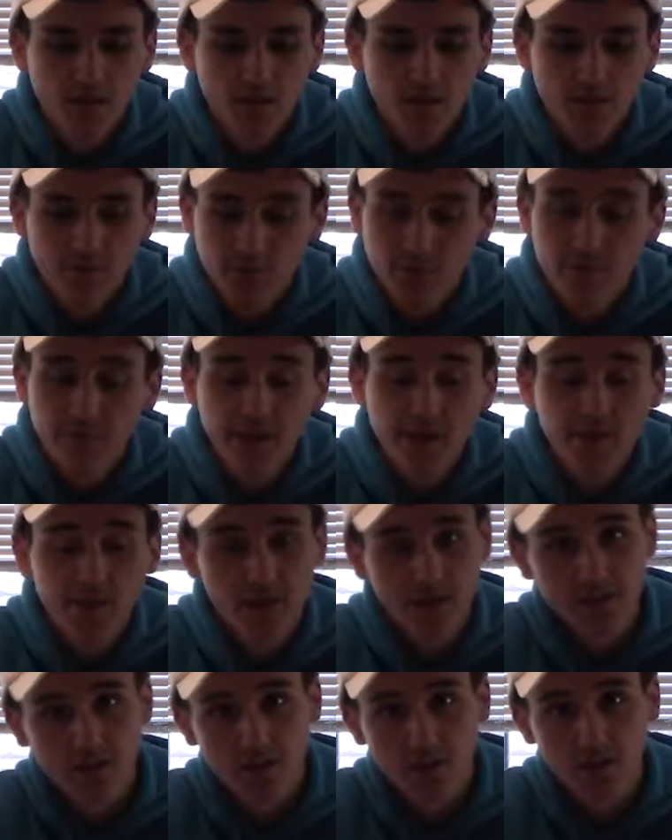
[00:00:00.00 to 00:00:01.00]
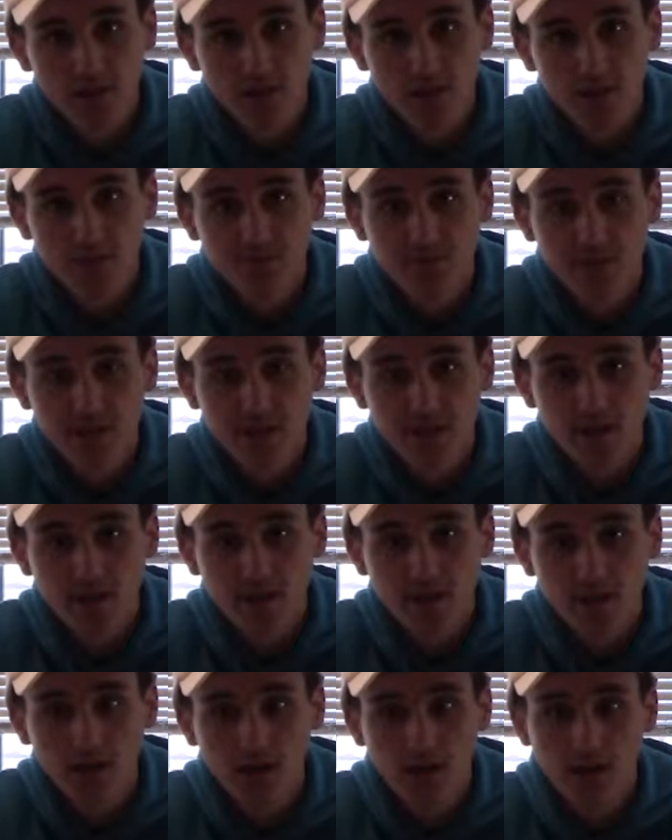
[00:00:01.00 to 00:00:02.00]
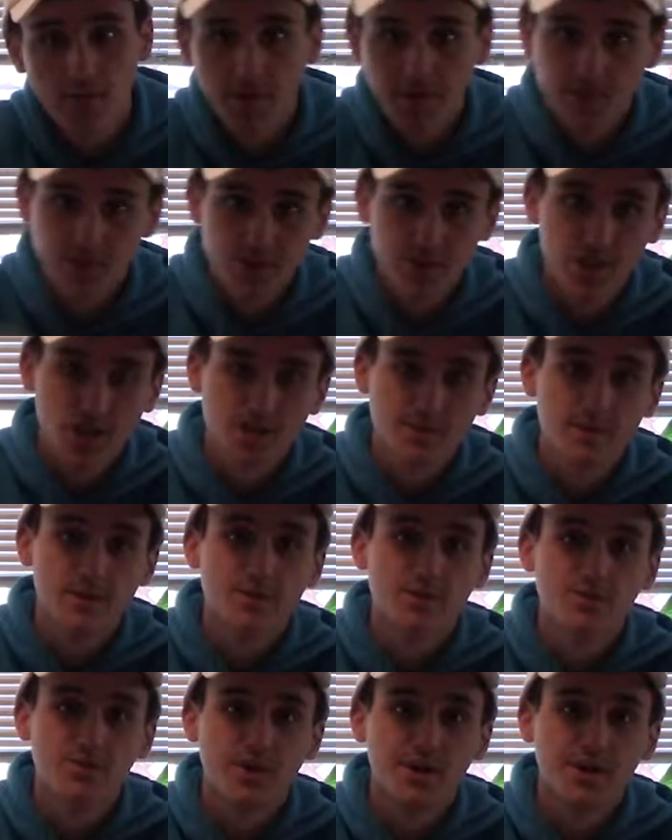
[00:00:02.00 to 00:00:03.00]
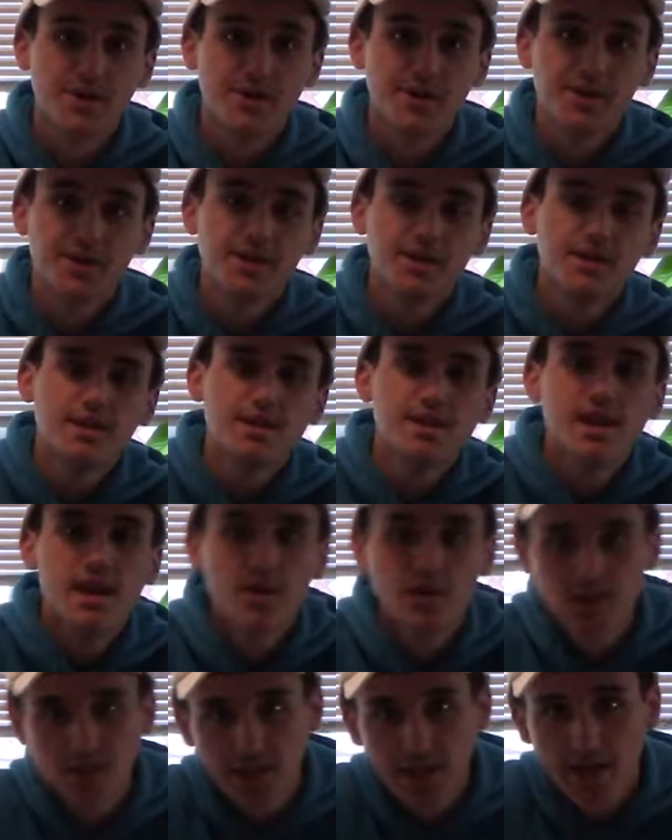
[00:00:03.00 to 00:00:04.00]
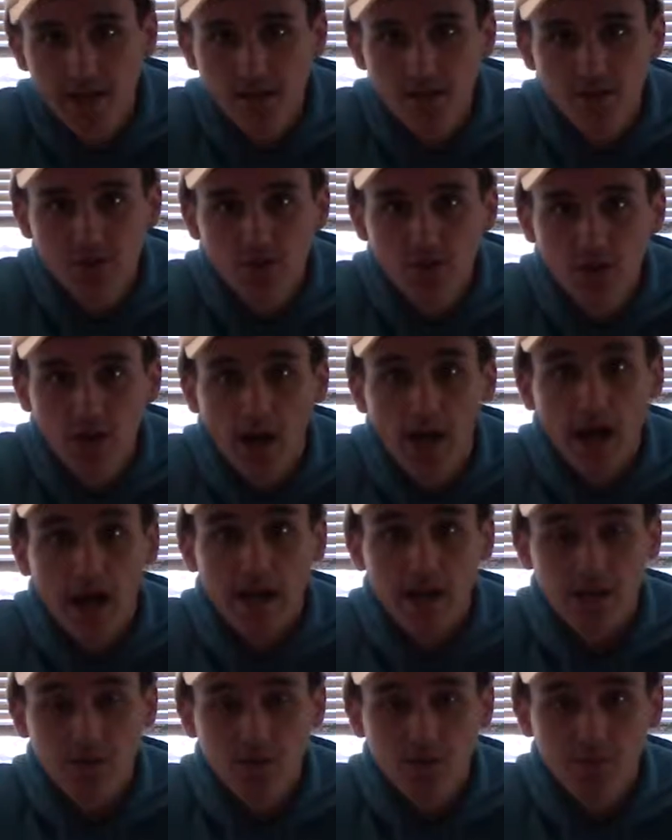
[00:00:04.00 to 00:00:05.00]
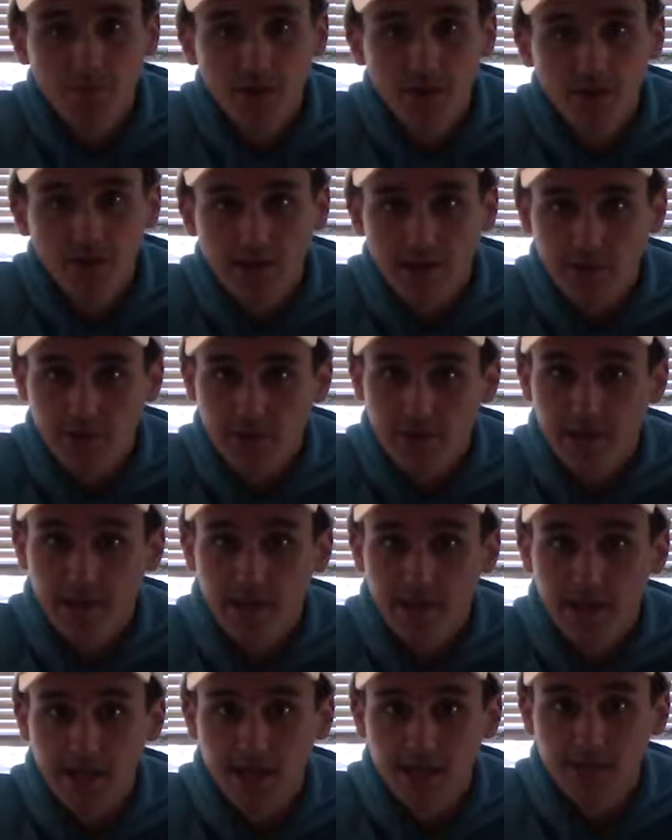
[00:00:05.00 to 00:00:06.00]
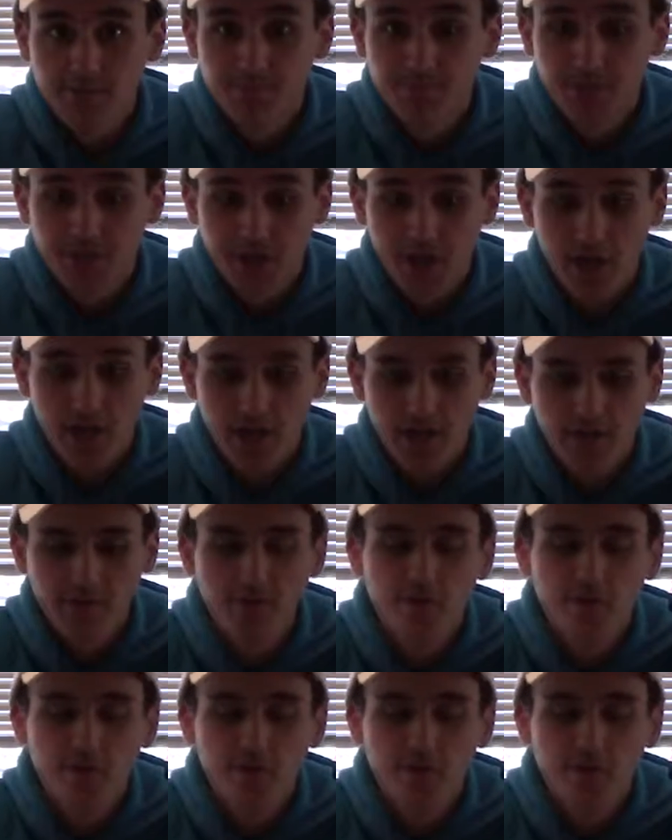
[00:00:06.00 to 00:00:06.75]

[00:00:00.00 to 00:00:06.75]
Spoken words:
For me, when I started cosplaying, my first cosplay was Red Hood. It was a character I knew about and I really liked, but I never